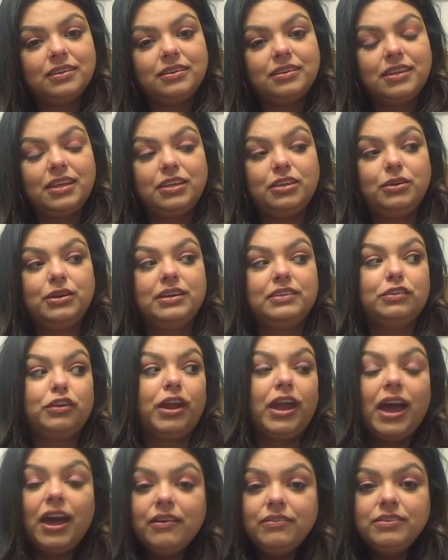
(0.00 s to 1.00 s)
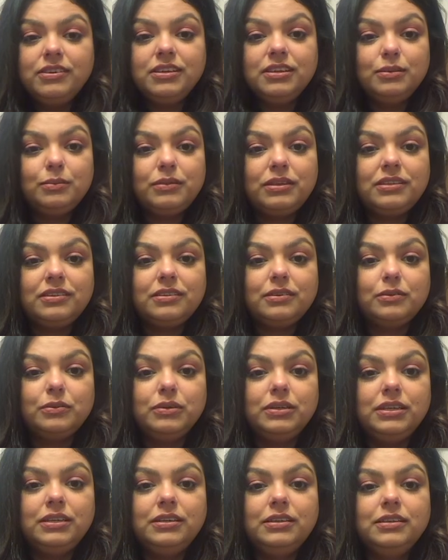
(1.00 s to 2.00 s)
that you guys are having an amazing
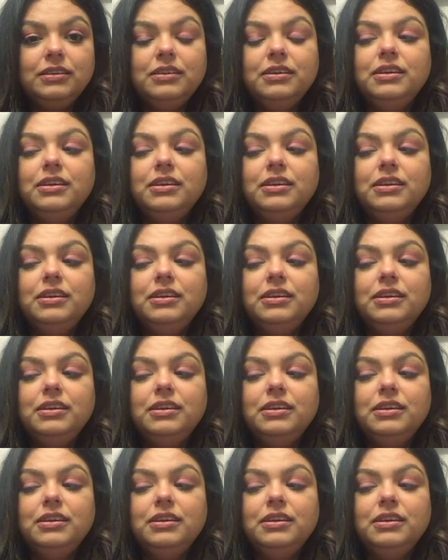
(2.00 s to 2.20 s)
week.